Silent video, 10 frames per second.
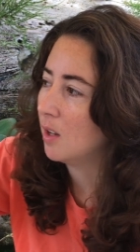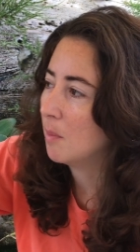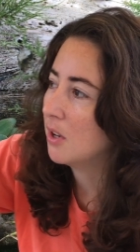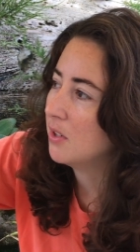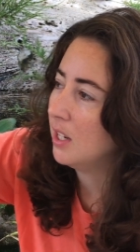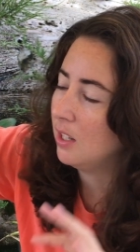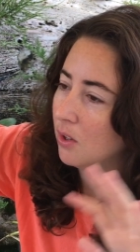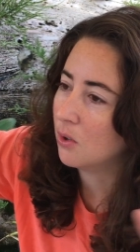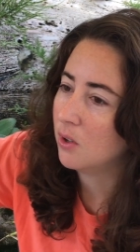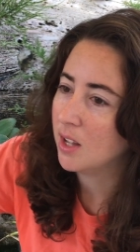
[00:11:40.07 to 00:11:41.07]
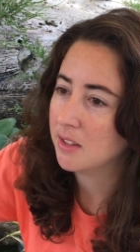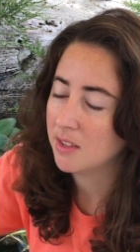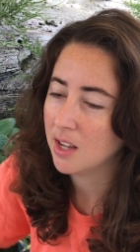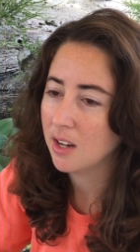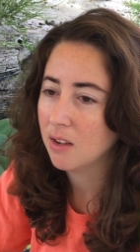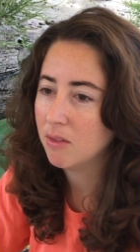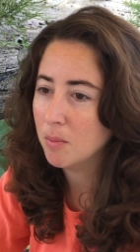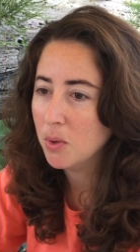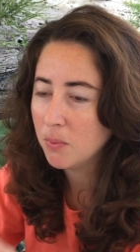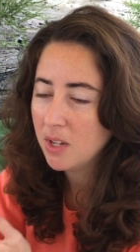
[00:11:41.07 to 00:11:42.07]
about, taking the whole aesthetic of the
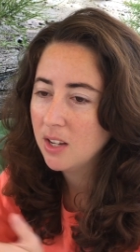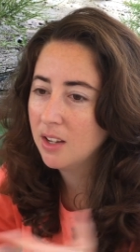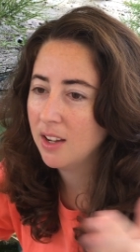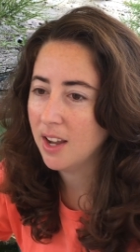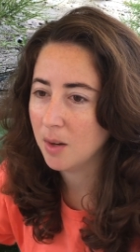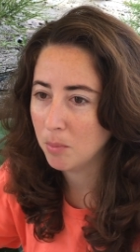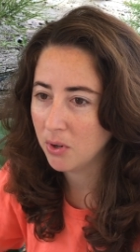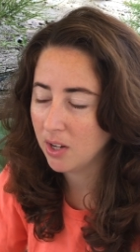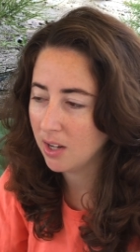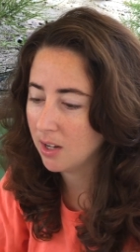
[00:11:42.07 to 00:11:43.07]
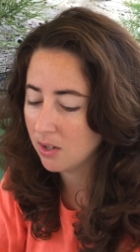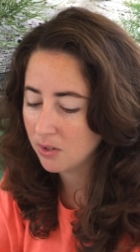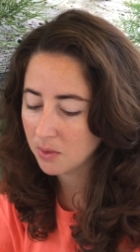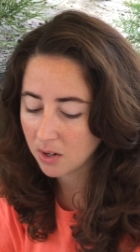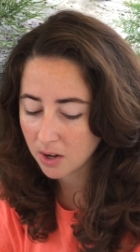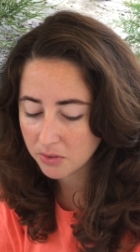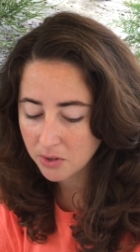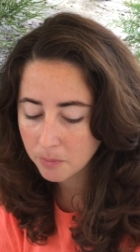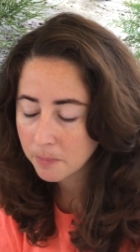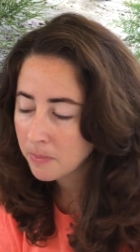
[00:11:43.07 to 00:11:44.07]
movie and putting it into a costume.